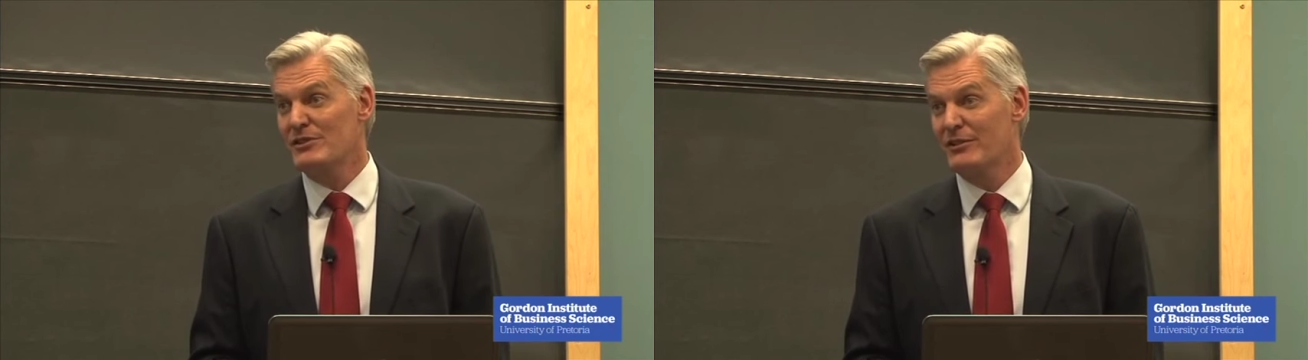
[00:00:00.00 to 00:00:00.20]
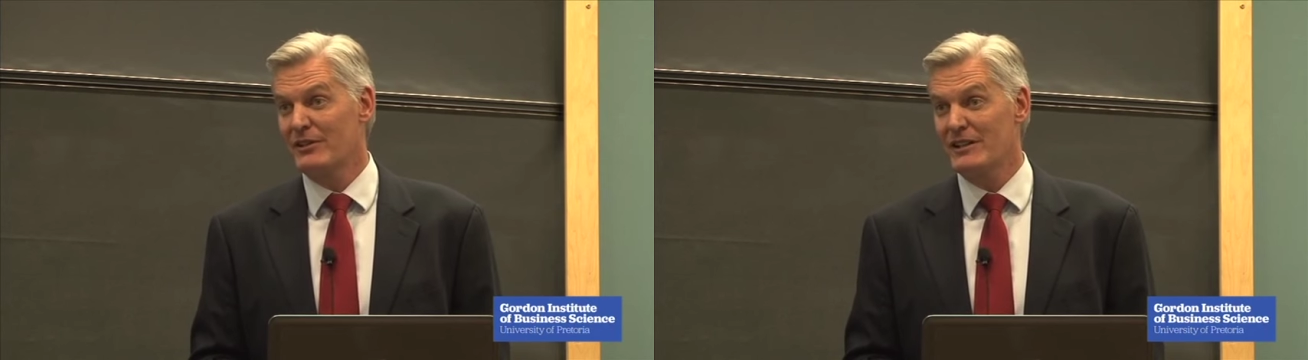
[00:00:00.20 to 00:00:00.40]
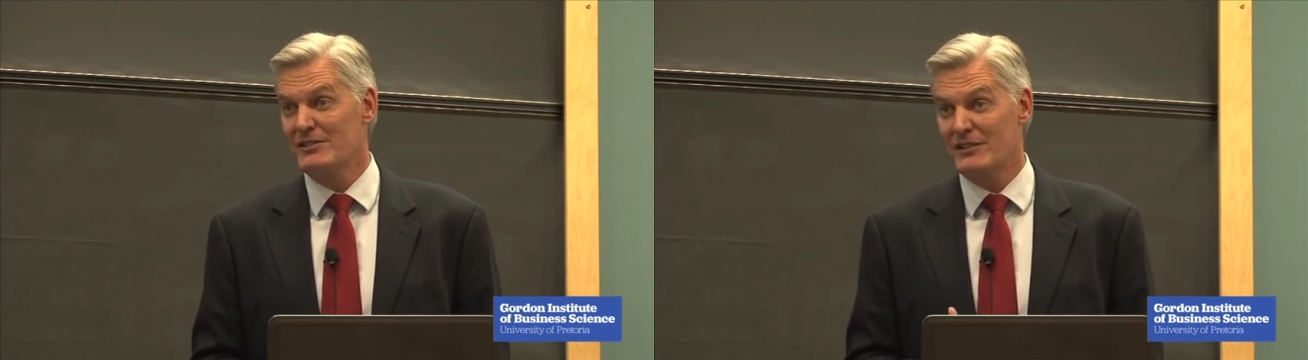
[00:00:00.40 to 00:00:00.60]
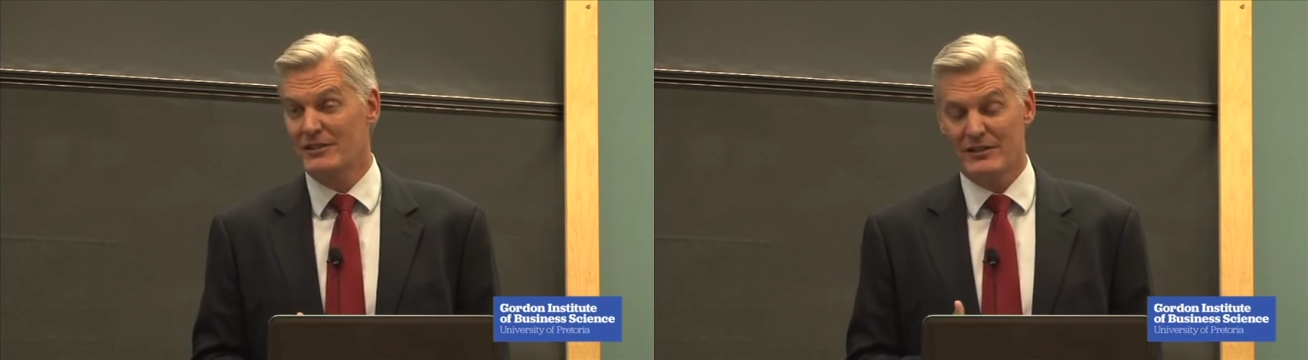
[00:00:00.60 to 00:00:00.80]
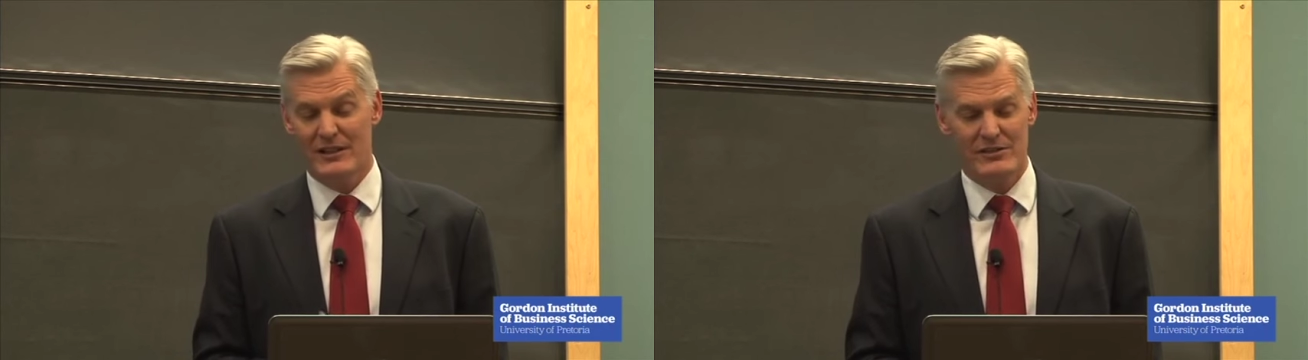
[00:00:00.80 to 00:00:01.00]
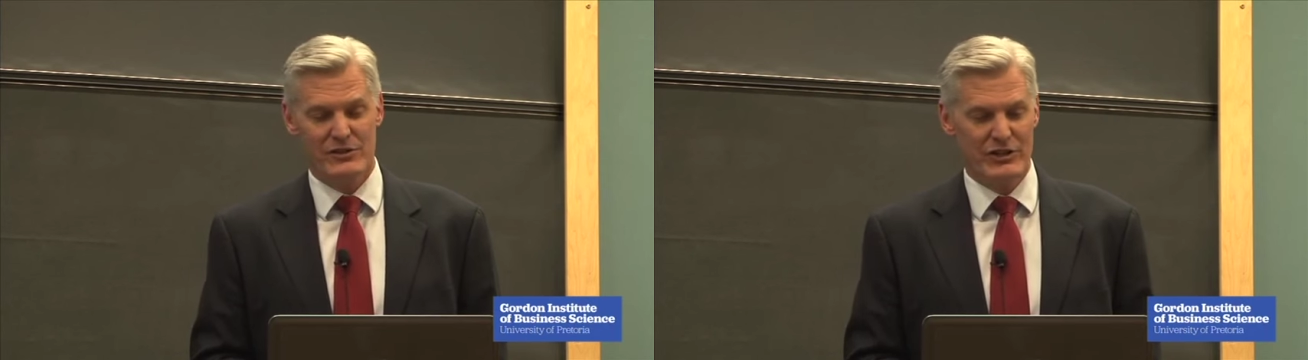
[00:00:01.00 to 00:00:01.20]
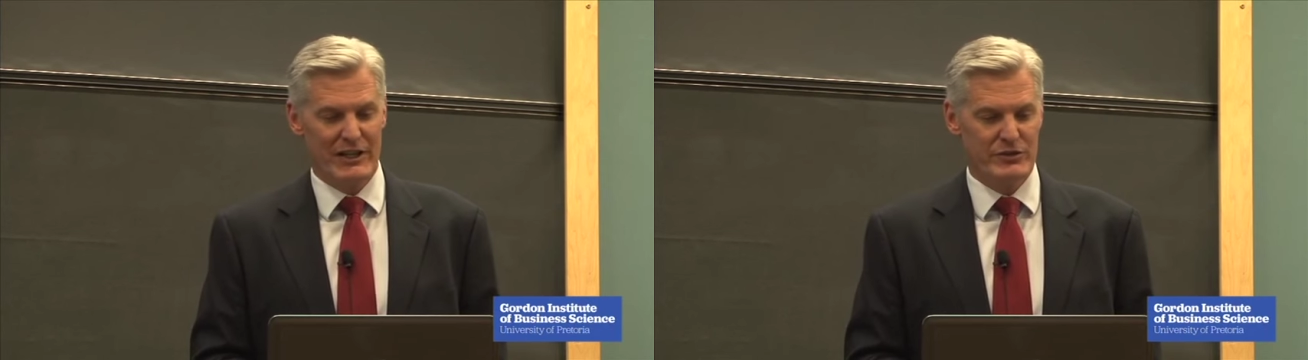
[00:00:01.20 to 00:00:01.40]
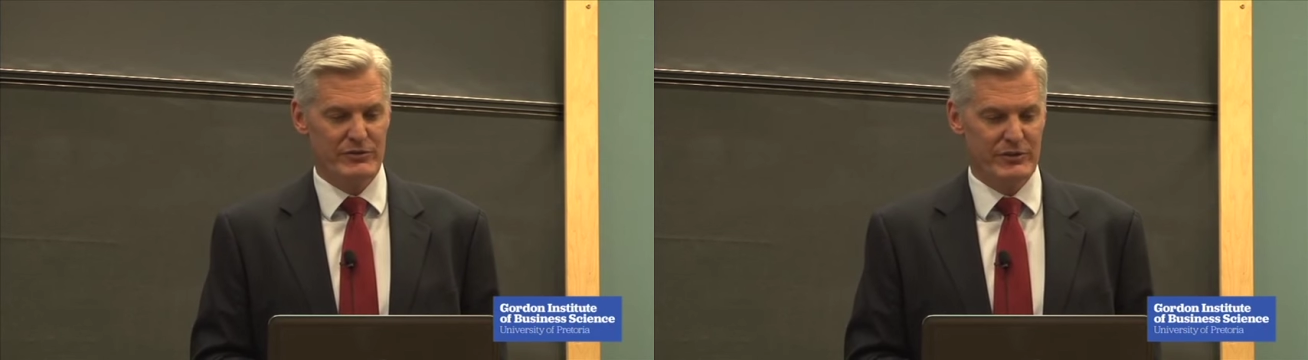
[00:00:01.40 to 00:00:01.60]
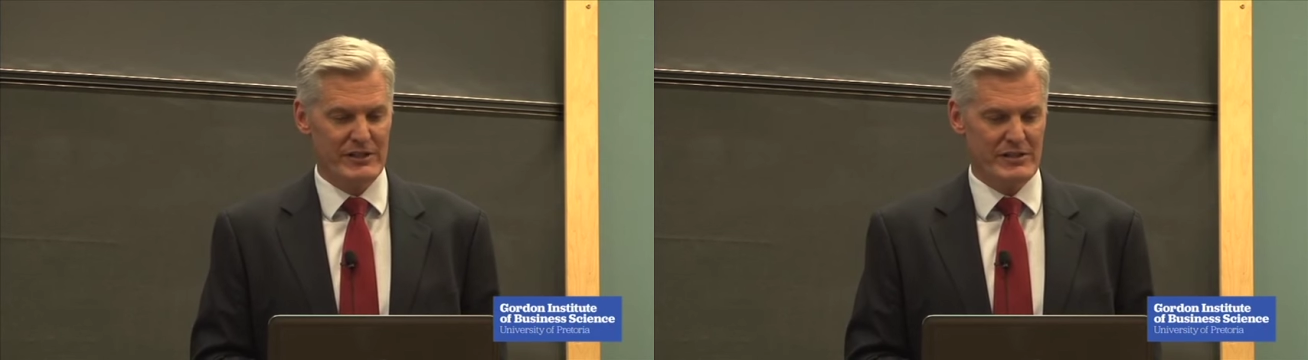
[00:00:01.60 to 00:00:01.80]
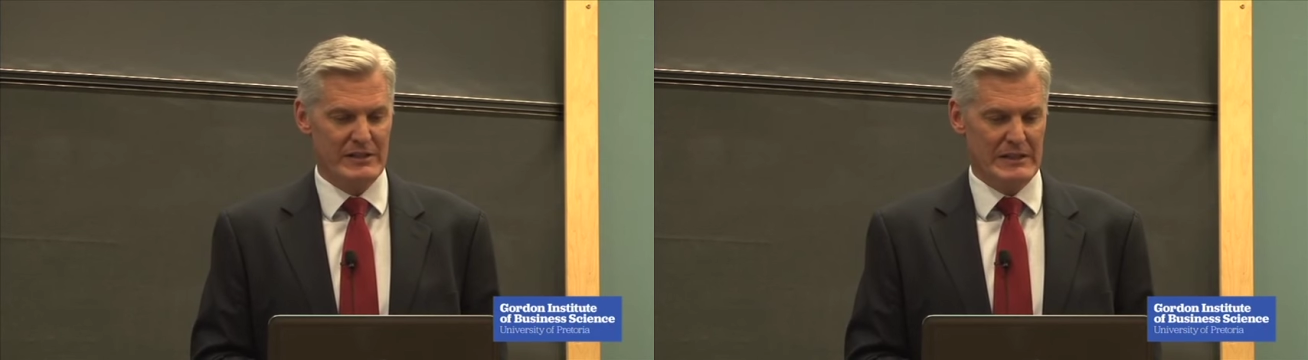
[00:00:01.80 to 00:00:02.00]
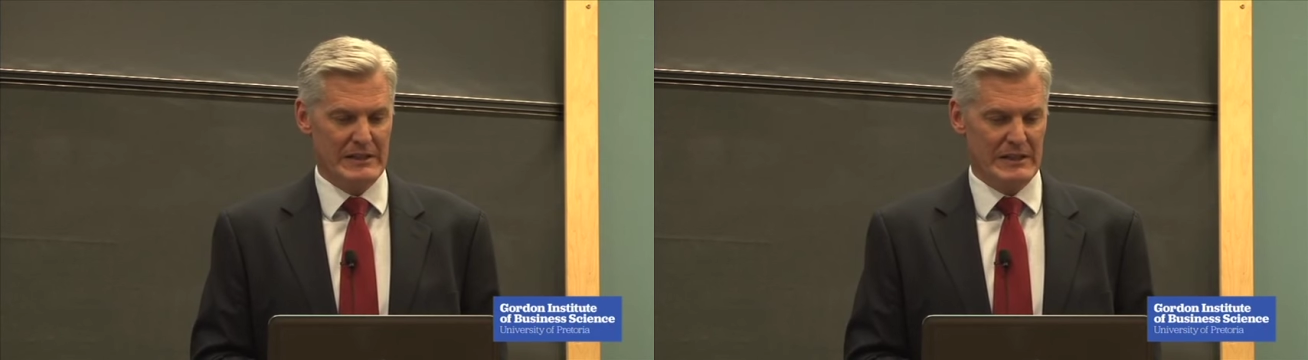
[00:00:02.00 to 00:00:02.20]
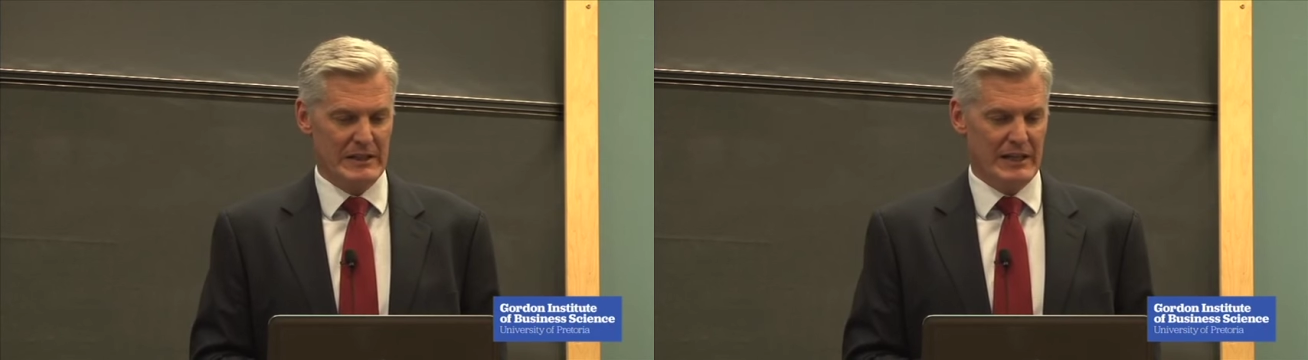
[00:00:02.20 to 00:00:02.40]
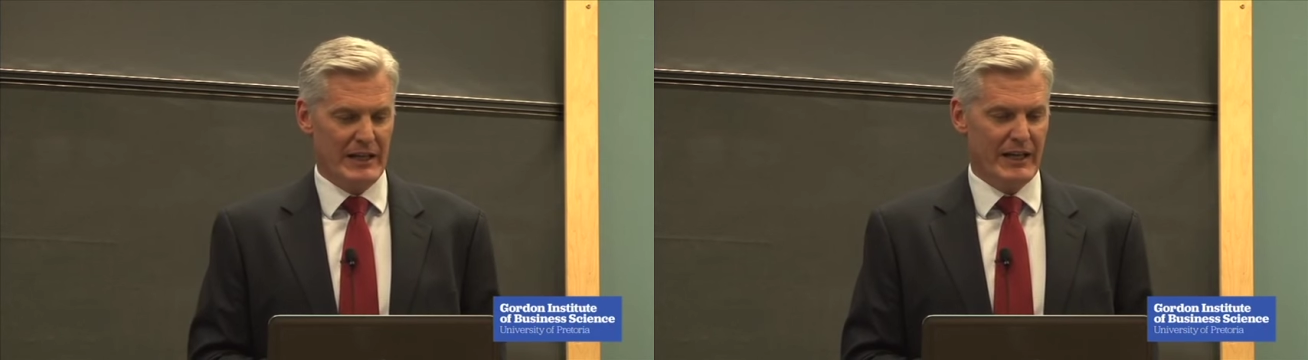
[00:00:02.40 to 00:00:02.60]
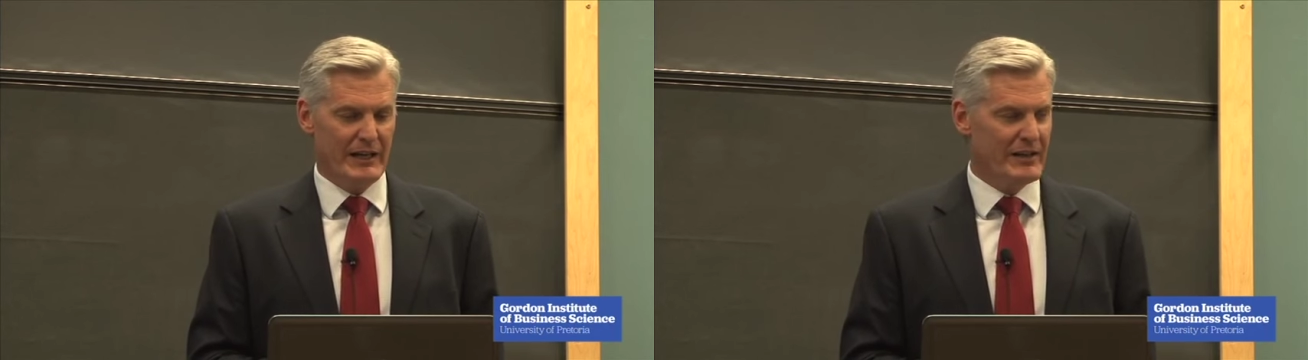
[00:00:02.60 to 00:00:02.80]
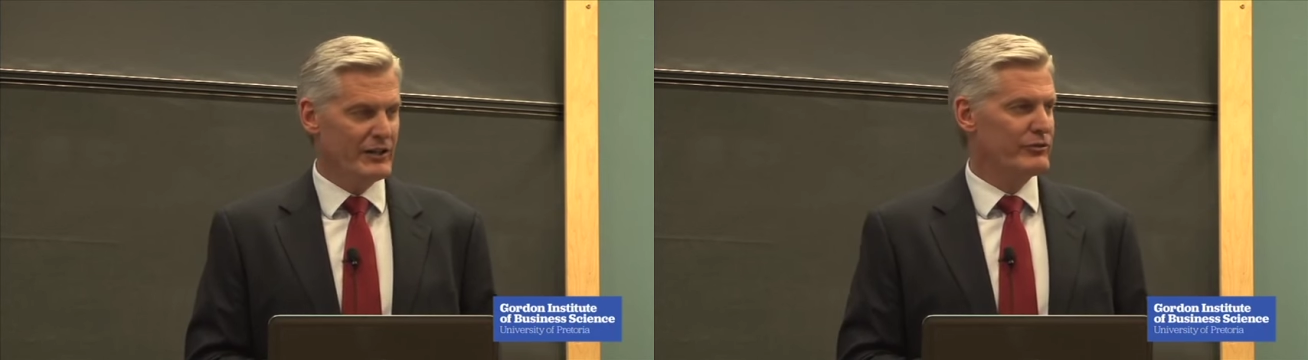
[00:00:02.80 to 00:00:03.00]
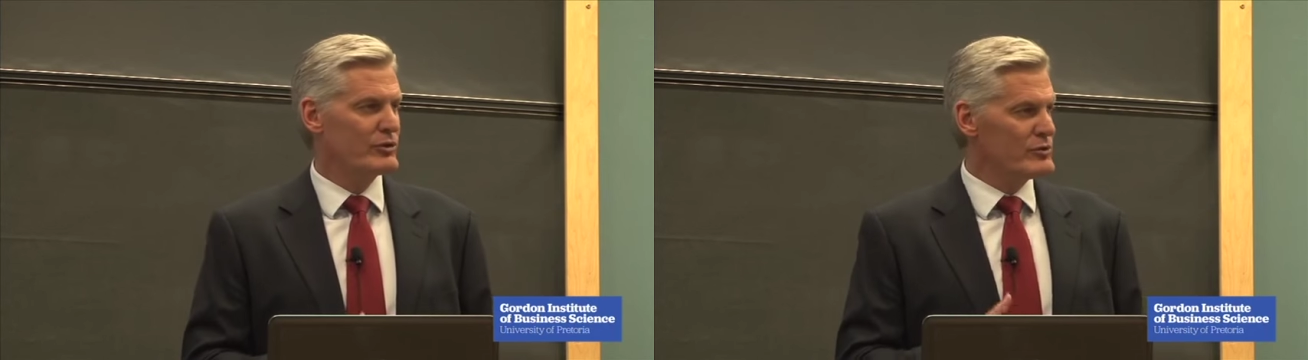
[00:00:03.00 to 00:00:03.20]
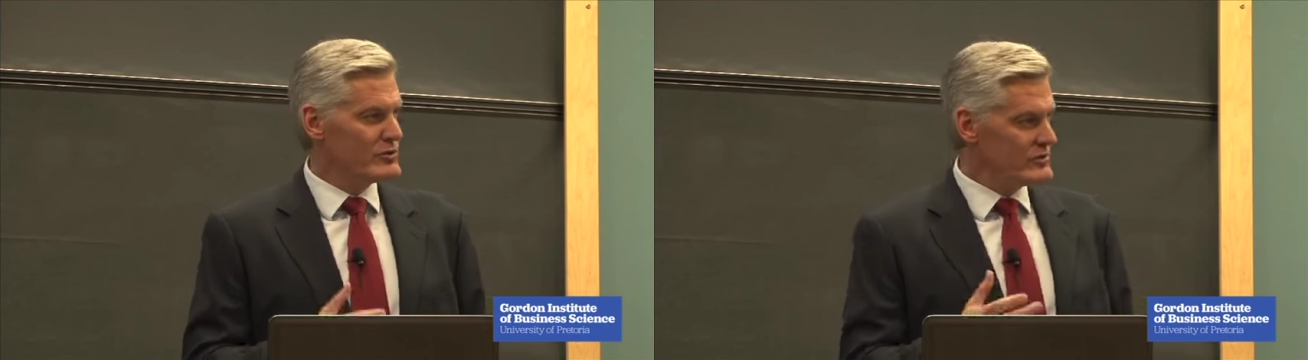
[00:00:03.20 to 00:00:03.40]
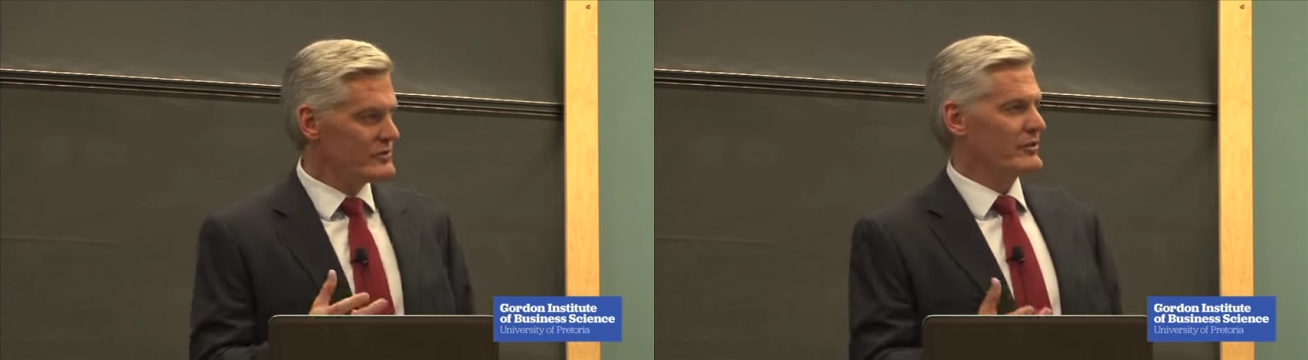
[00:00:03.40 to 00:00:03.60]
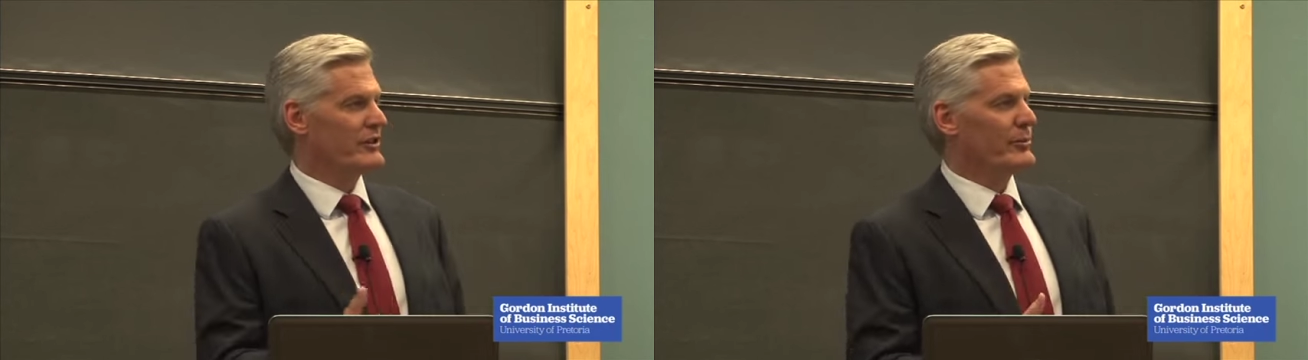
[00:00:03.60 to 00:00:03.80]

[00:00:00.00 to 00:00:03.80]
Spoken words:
So that's a challenge for us. And then, of course, the